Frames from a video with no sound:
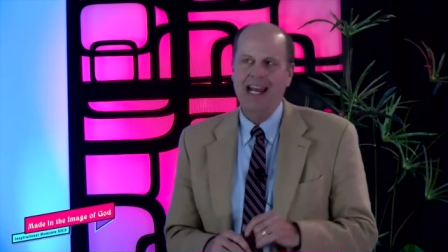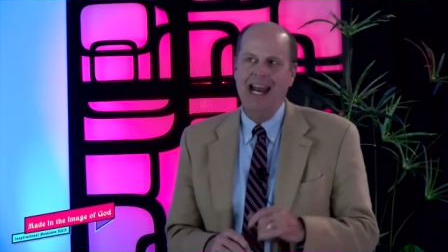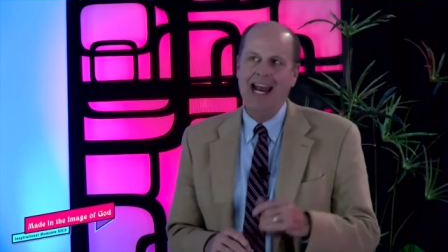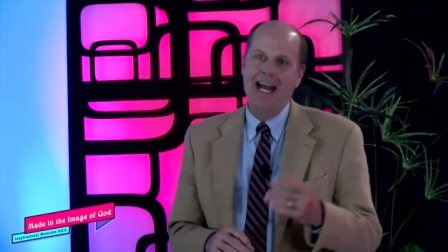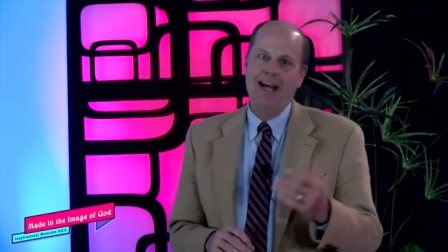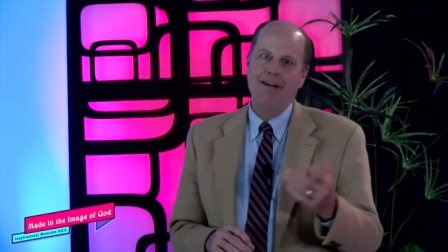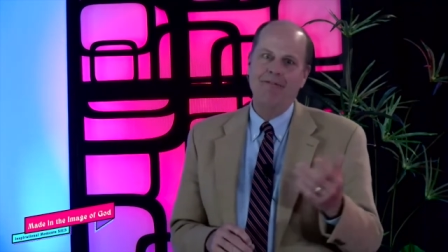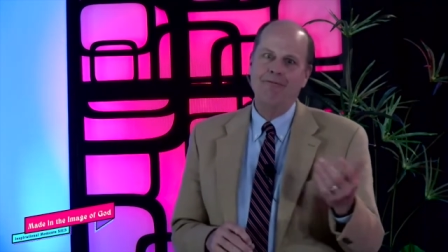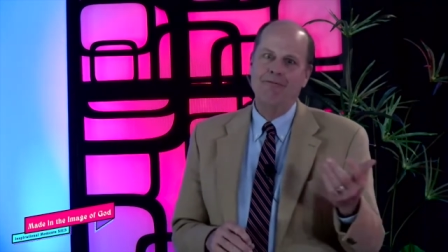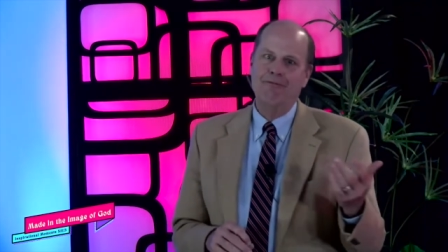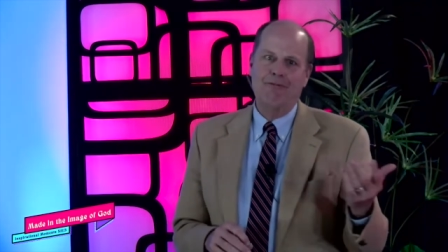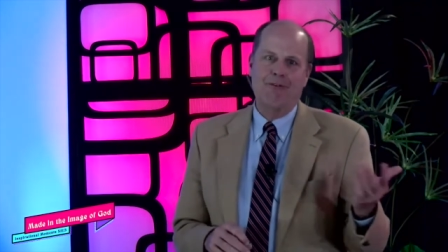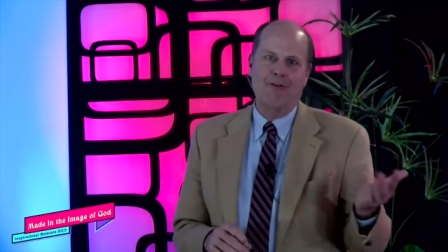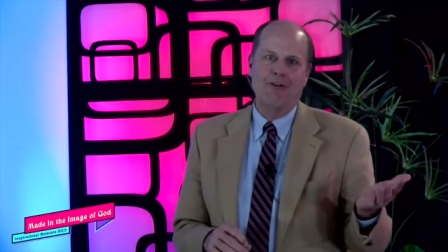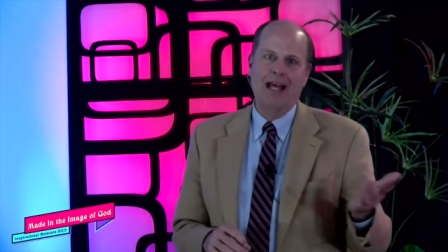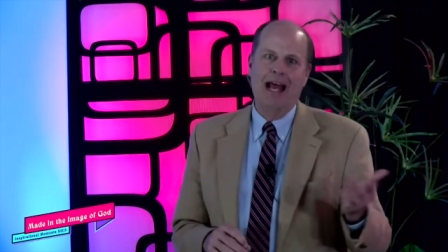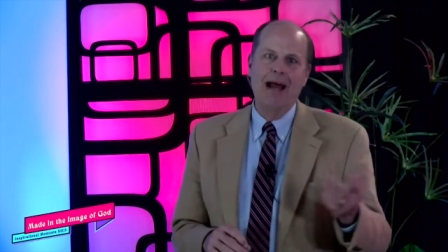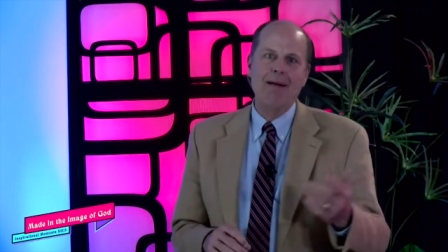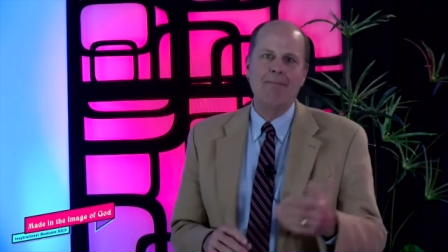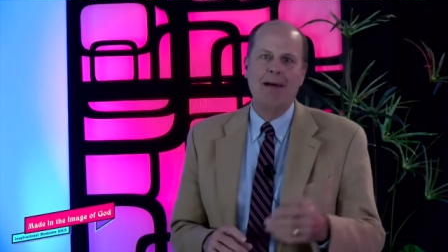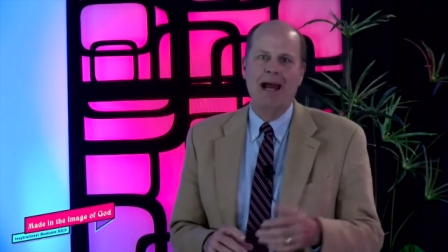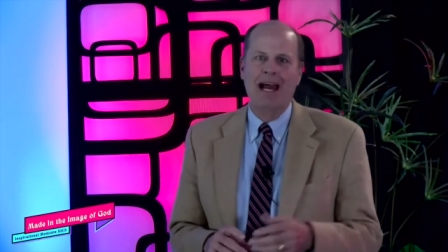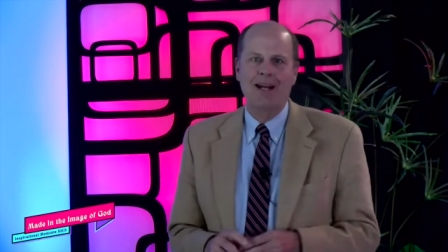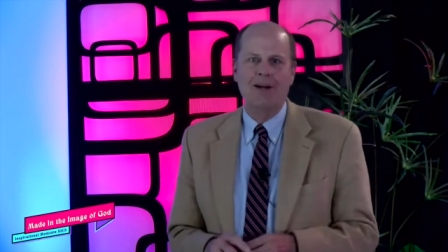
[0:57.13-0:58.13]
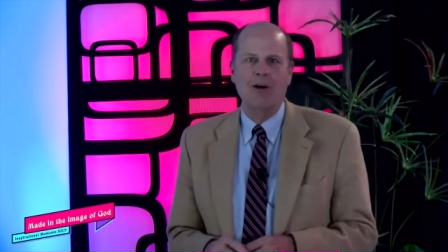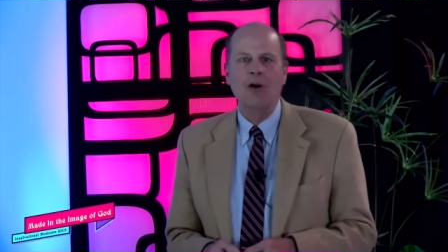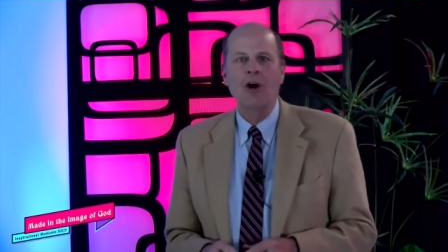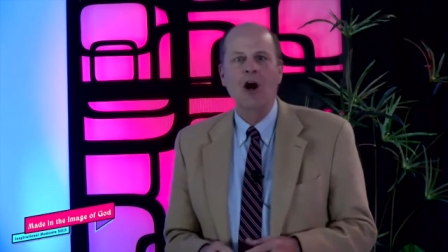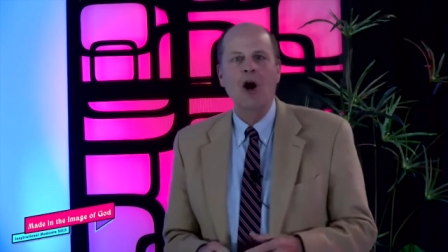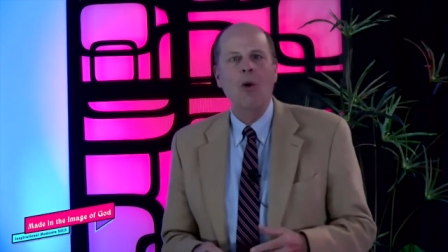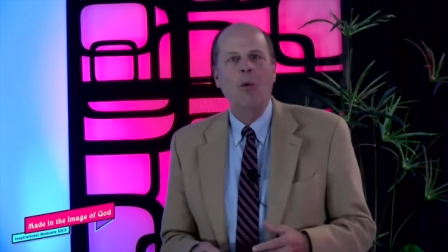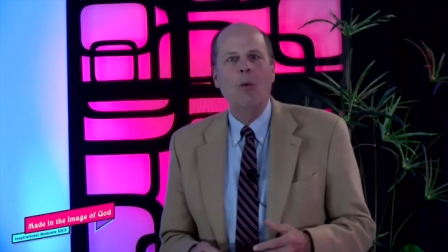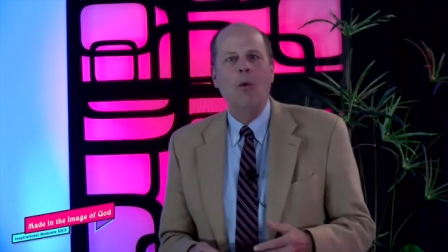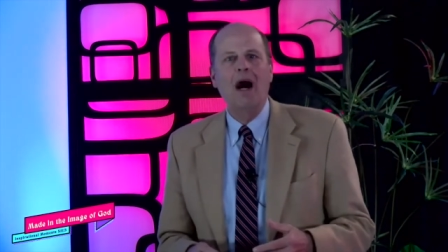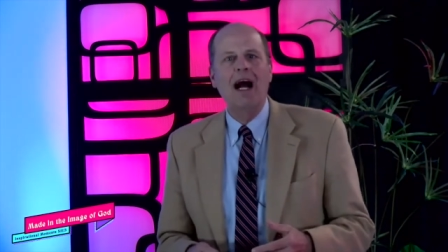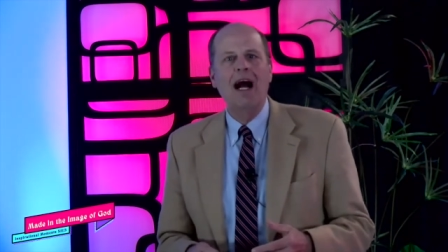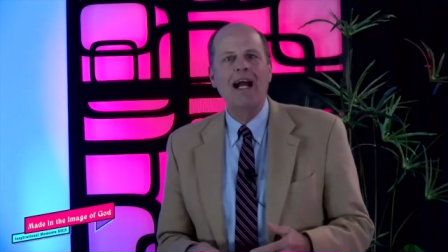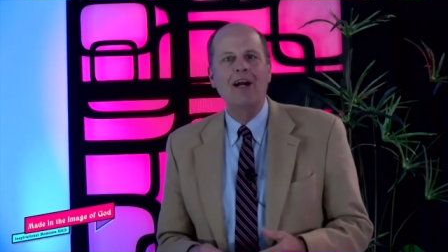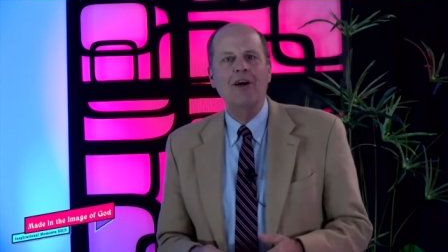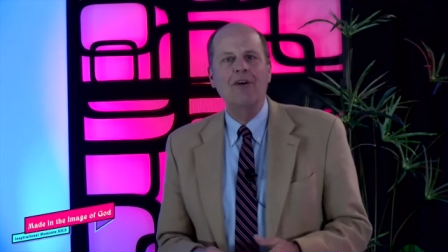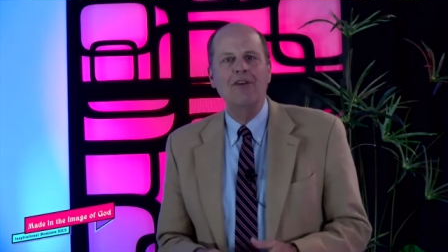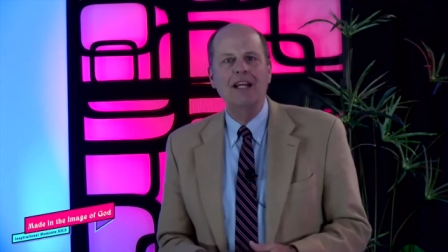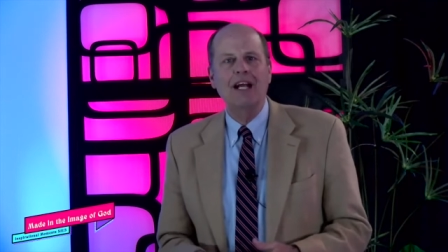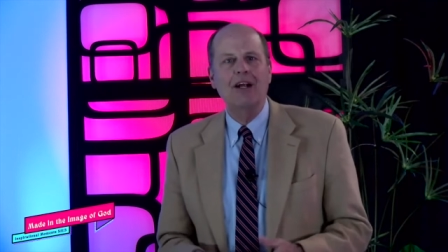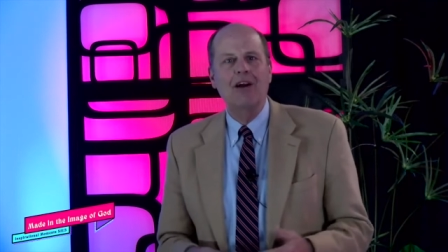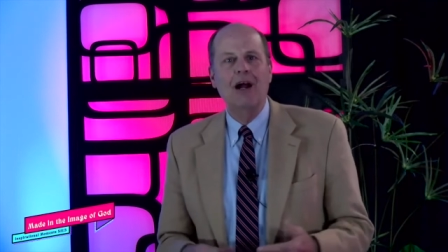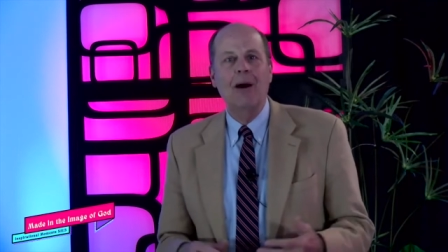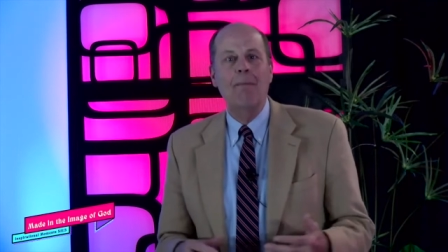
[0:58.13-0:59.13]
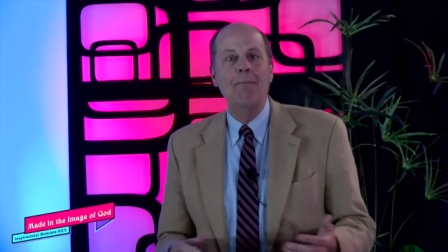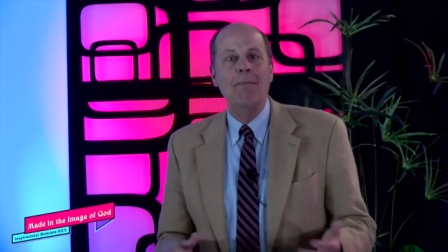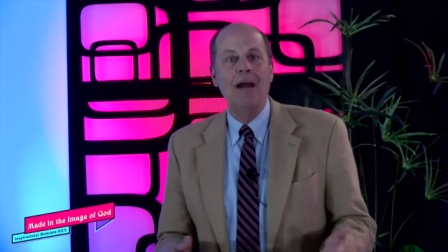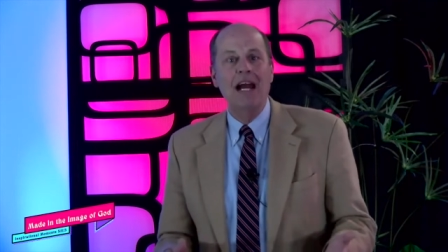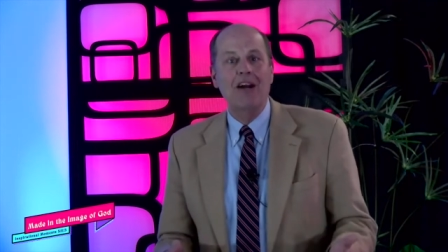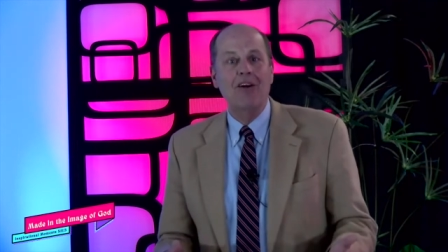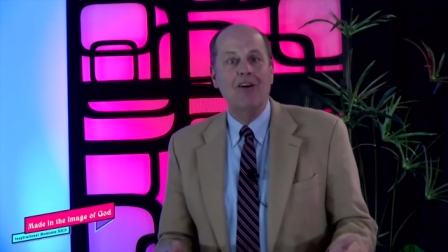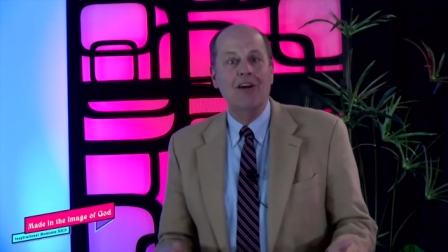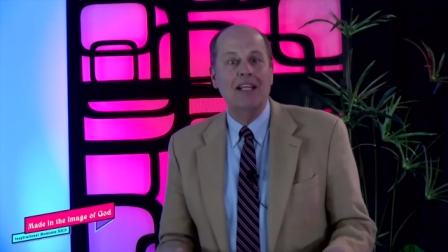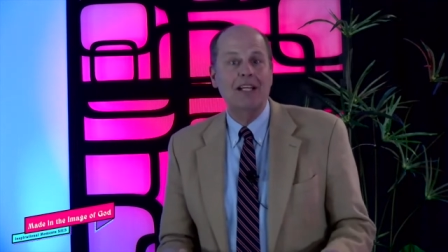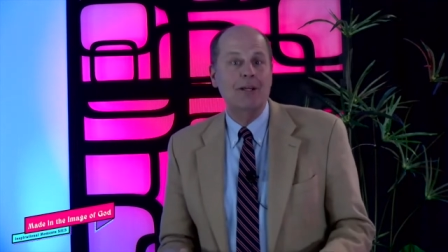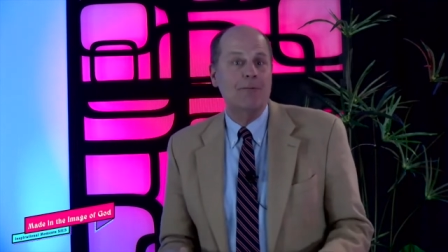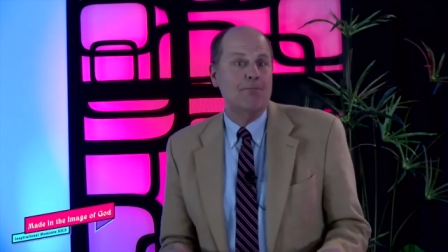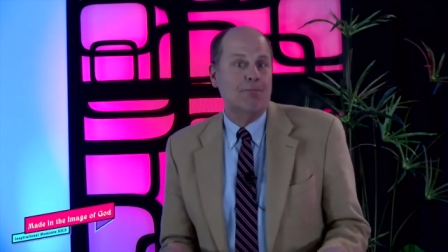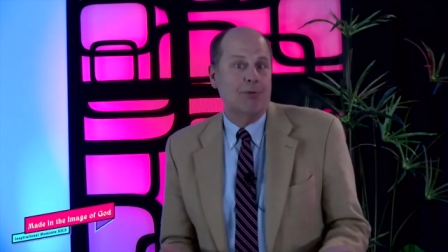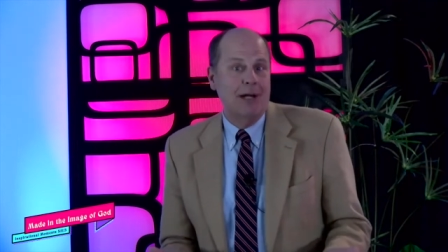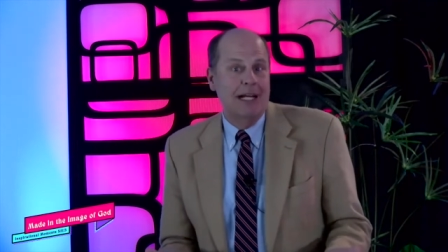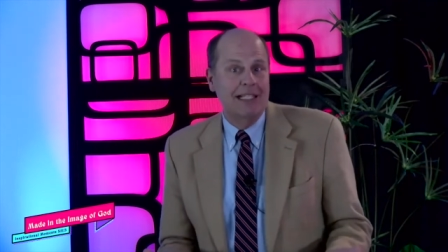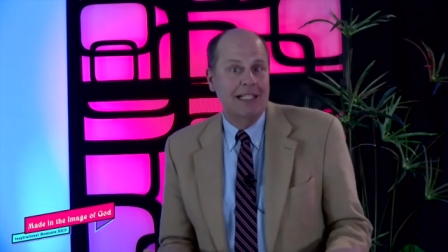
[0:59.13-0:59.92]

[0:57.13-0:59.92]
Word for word: And for that matter, why are there American